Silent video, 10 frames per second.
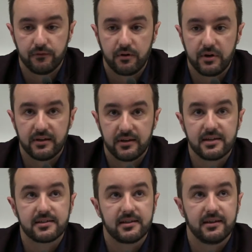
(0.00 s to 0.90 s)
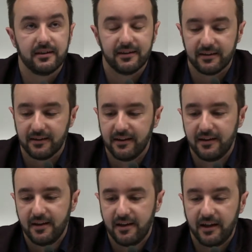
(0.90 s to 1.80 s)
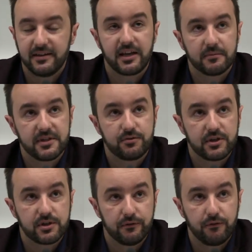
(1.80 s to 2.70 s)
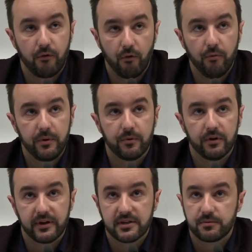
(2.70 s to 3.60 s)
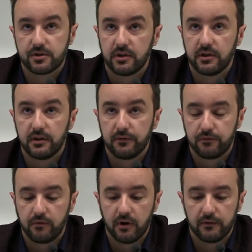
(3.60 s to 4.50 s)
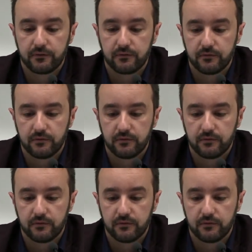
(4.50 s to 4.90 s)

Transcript: very nasty handicap situation for all people, and especially if we